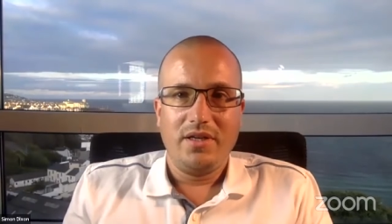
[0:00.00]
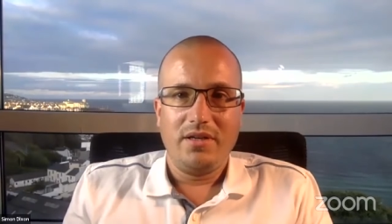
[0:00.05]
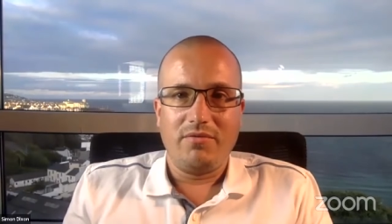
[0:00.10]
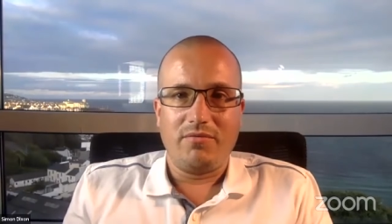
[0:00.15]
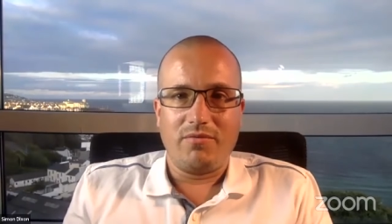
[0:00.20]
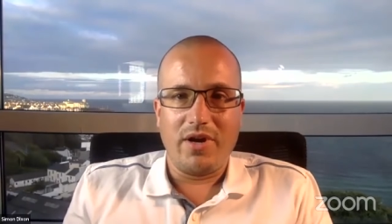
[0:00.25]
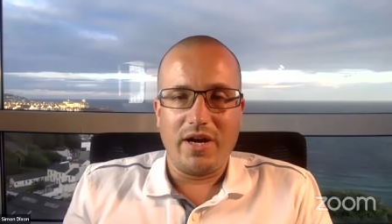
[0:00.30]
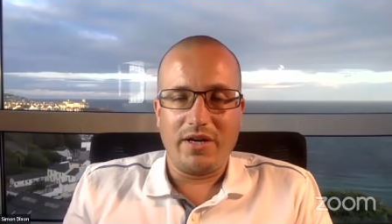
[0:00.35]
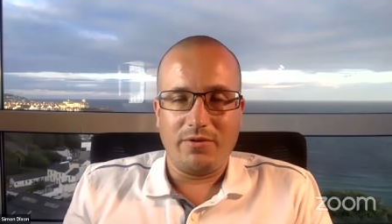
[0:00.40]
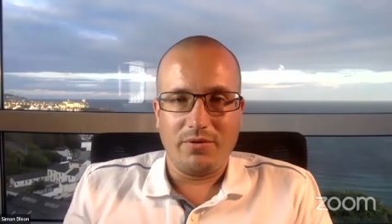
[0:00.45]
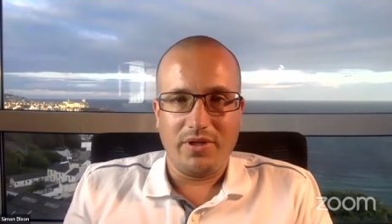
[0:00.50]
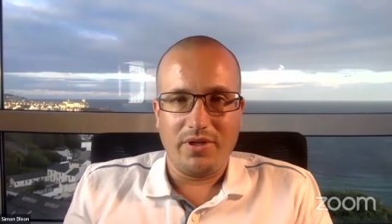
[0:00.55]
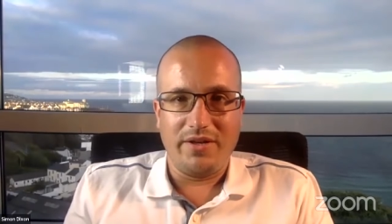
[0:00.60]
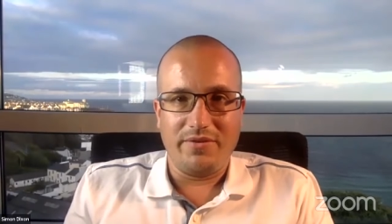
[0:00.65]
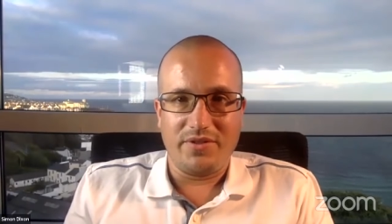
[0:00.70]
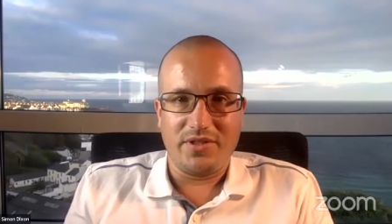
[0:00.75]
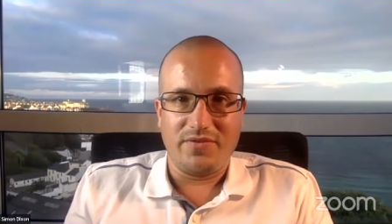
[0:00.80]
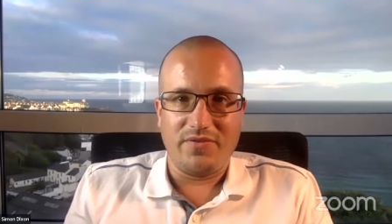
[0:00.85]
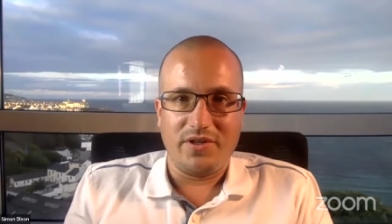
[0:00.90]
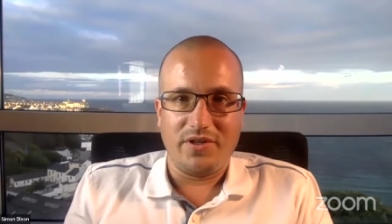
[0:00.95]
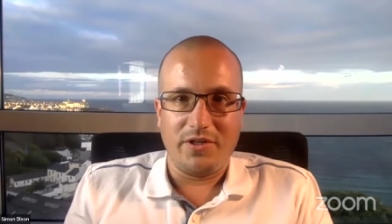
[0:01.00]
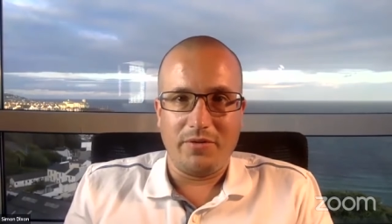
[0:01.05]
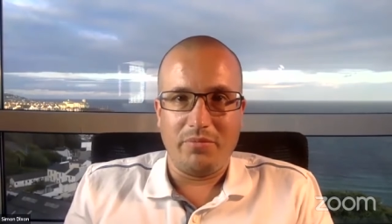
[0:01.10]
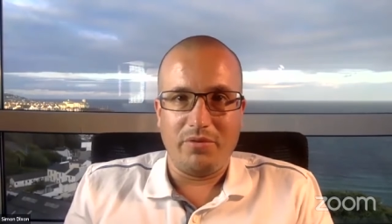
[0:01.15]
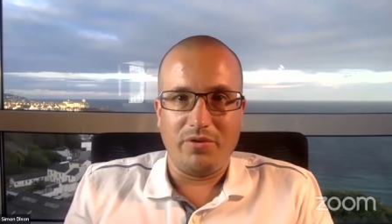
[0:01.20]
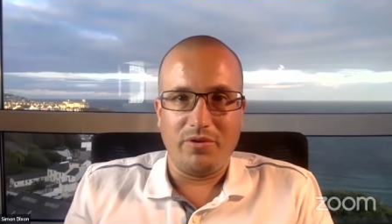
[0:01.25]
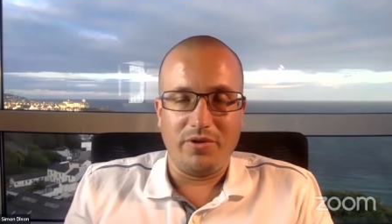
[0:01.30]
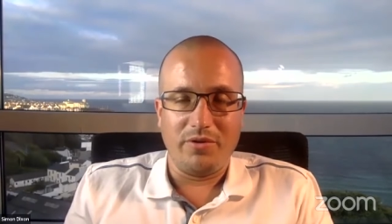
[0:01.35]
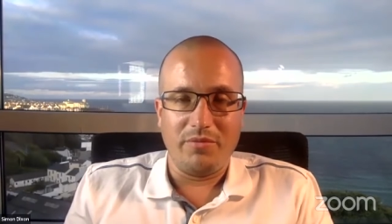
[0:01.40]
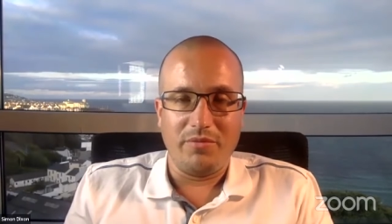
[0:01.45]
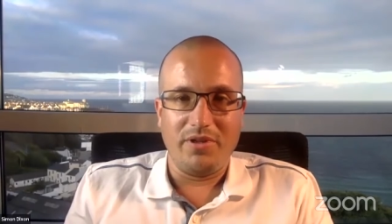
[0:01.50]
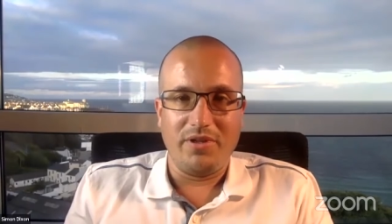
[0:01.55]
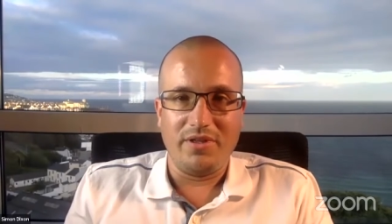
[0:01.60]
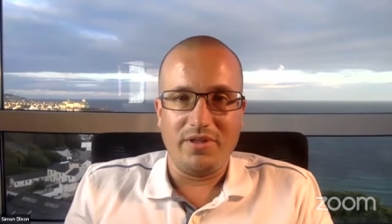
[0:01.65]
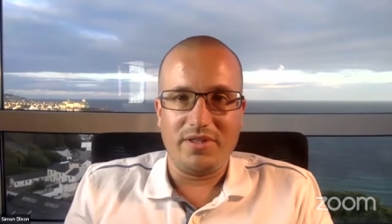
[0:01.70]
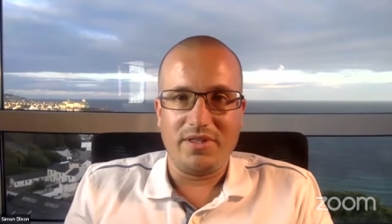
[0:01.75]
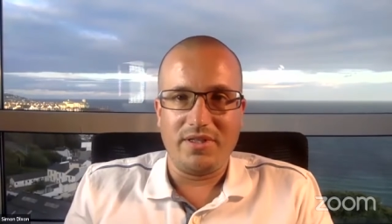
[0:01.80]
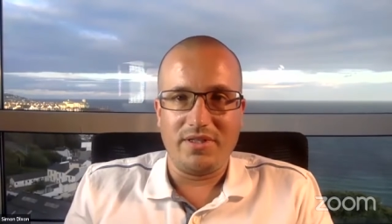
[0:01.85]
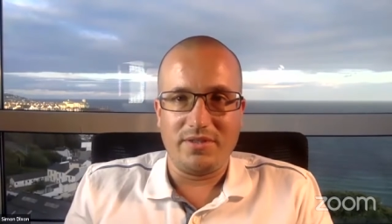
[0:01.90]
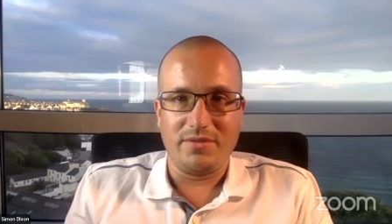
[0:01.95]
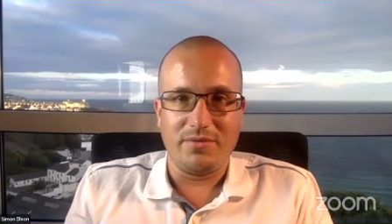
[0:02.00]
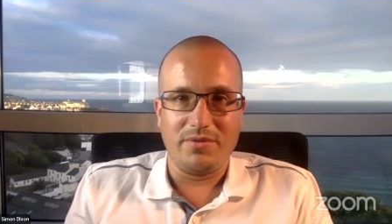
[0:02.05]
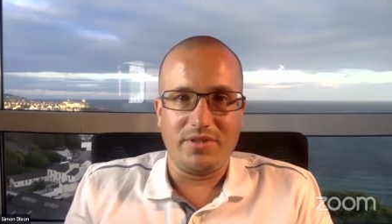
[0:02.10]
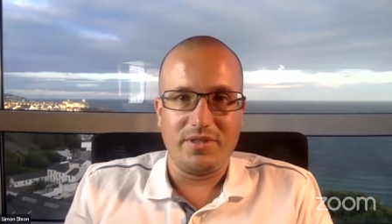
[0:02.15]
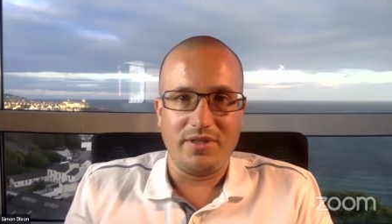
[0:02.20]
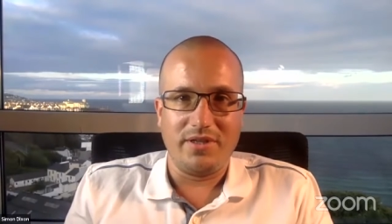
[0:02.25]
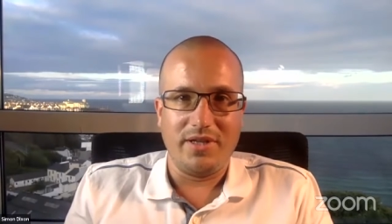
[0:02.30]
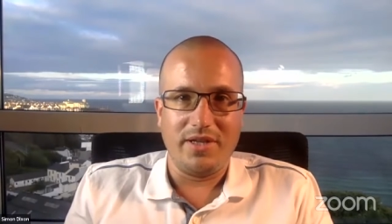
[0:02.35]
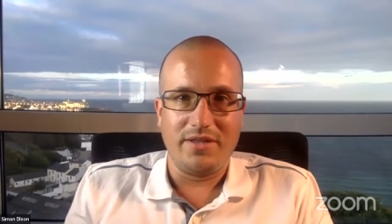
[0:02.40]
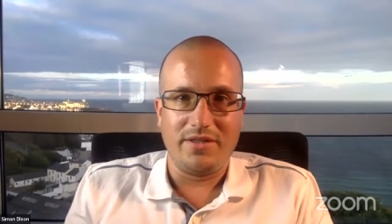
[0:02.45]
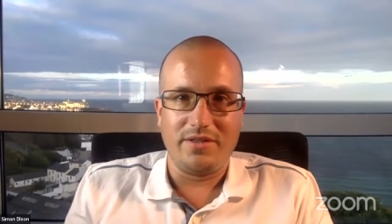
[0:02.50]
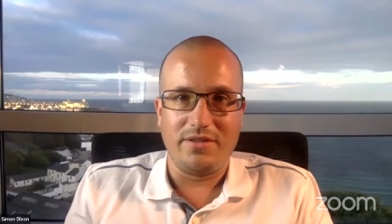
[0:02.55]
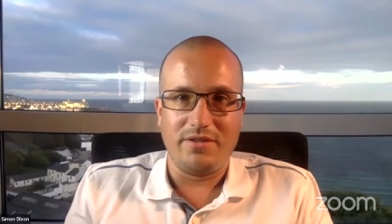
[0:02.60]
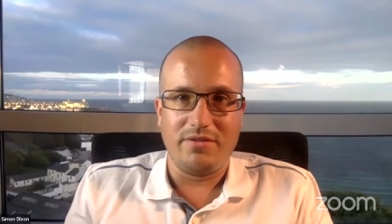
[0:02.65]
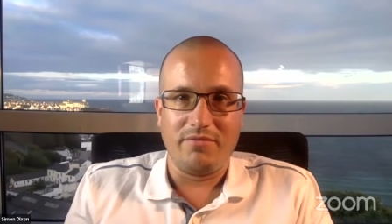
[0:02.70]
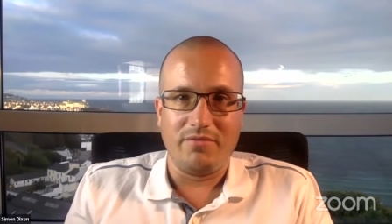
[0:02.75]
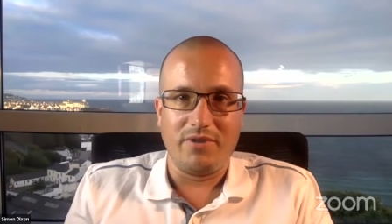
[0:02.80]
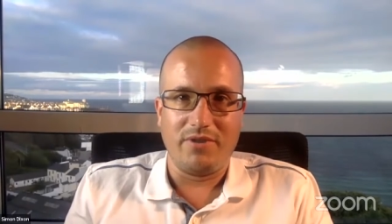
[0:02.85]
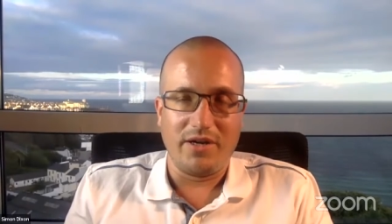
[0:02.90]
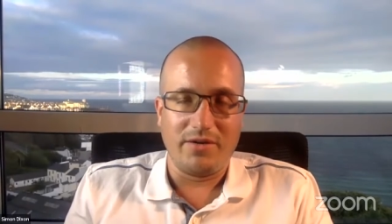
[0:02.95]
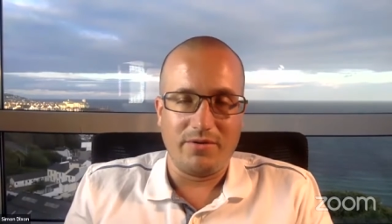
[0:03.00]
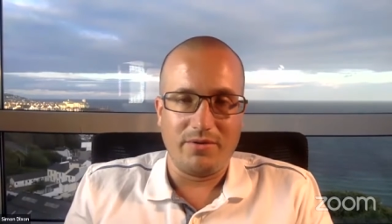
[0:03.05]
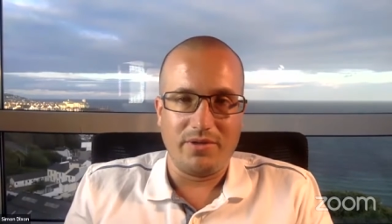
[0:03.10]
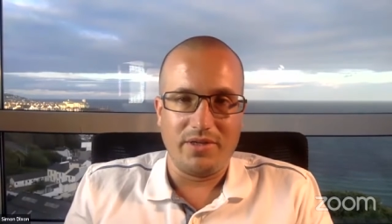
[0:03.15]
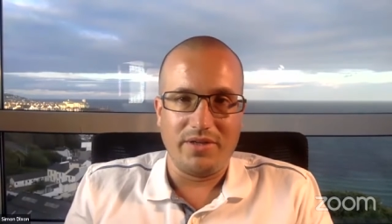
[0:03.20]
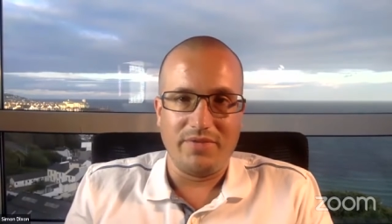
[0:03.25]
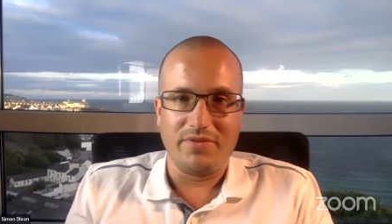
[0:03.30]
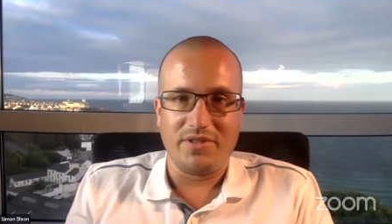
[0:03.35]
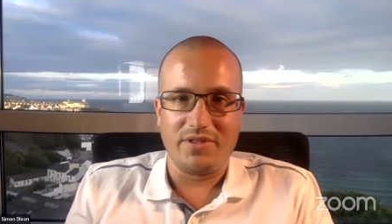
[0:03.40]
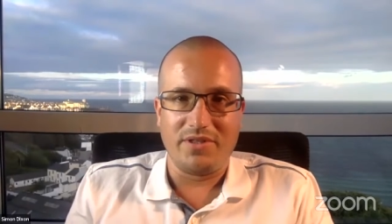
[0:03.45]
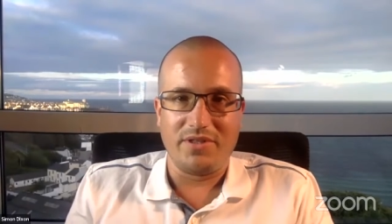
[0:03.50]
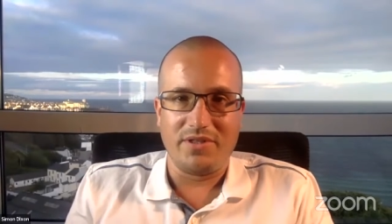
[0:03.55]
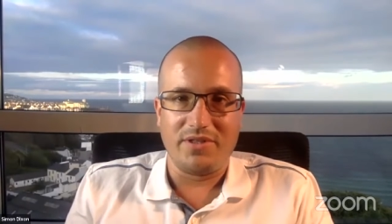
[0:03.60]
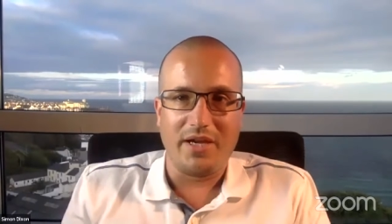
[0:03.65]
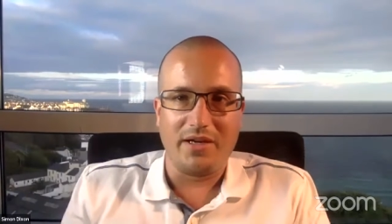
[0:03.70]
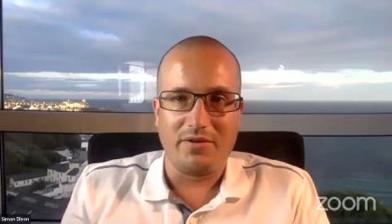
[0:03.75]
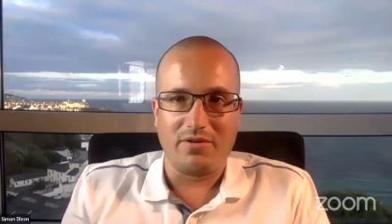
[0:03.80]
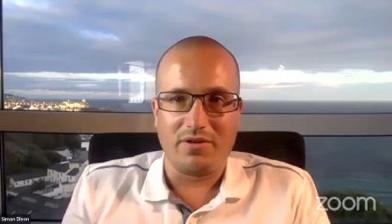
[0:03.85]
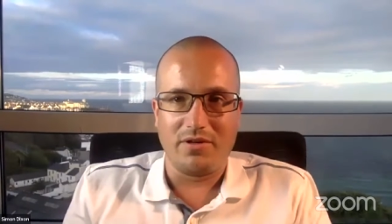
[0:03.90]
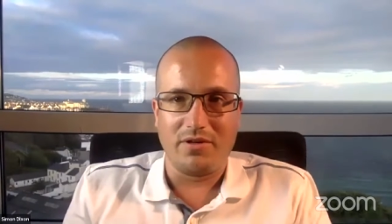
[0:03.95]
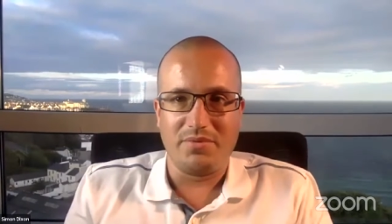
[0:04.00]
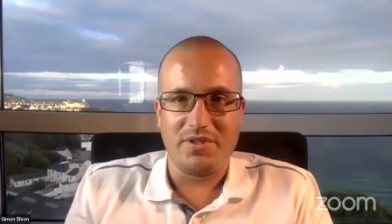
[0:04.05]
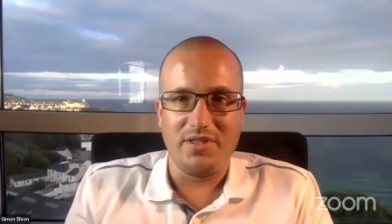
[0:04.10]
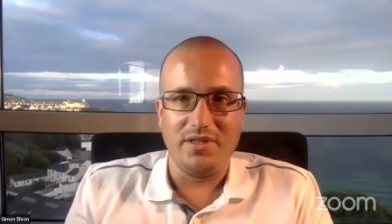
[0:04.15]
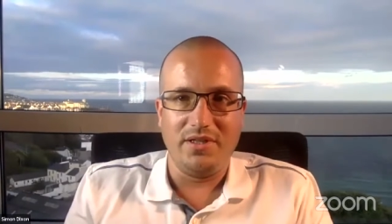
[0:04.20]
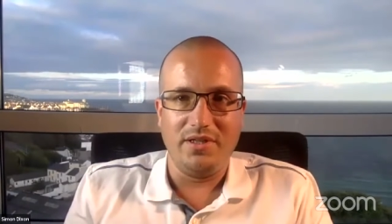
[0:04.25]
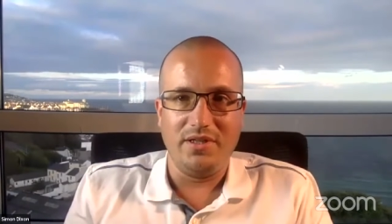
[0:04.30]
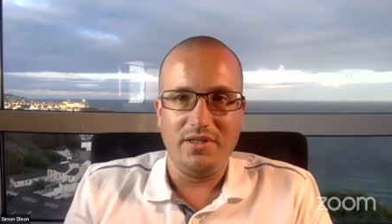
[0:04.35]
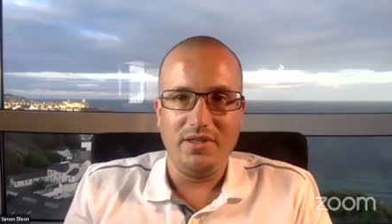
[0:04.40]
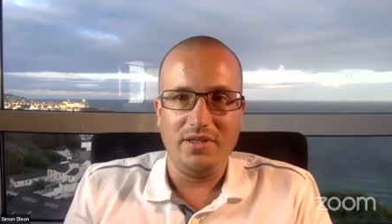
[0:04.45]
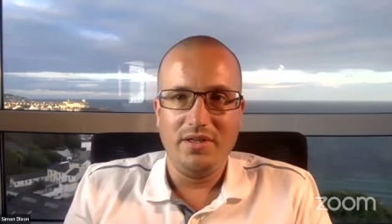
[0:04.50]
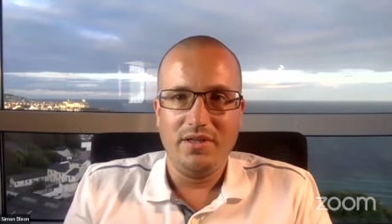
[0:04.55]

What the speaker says: Record levels of unemployment has also led to record levels of bankruptcy.